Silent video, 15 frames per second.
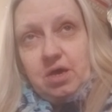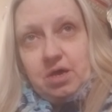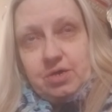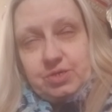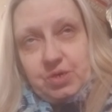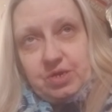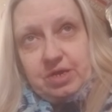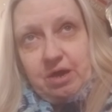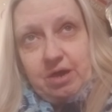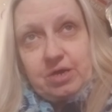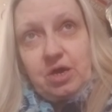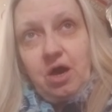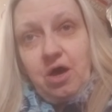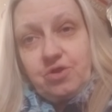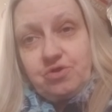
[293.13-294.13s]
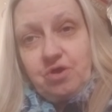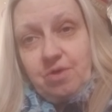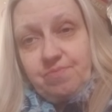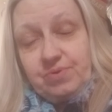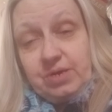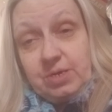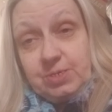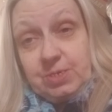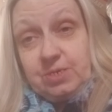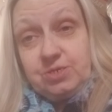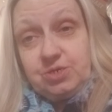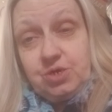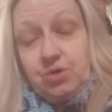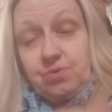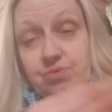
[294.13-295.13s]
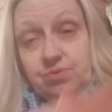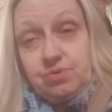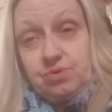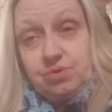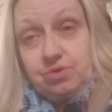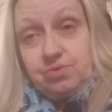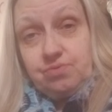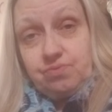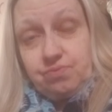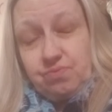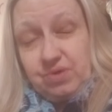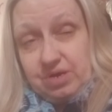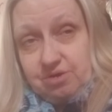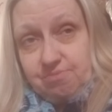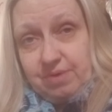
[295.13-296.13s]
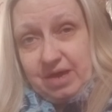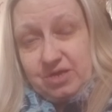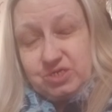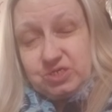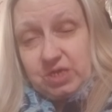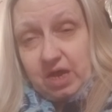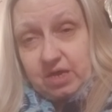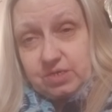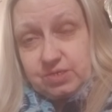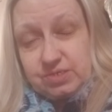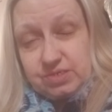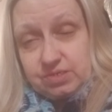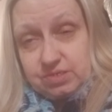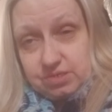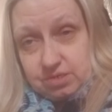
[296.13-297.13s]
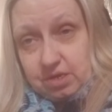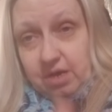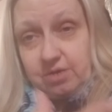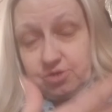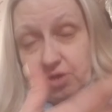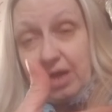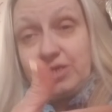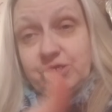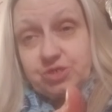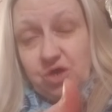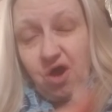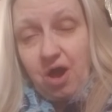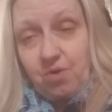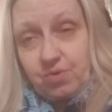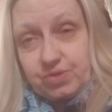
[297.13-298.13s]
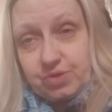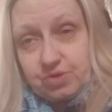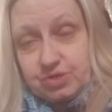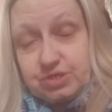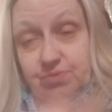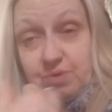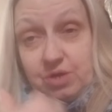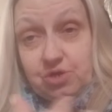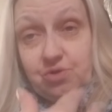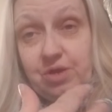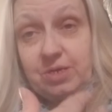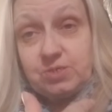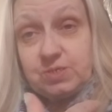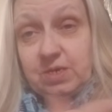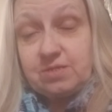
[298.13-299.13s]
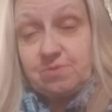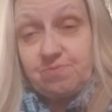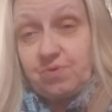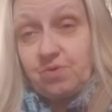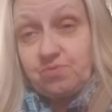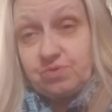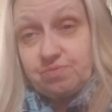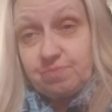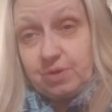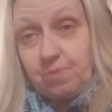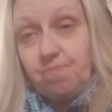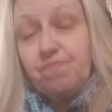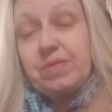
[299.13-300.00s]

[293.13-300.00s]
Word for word: So anyhow, I called her up and I said, you know, you've written bad checks. I tried to talk with her. She went crazy on the phone with me.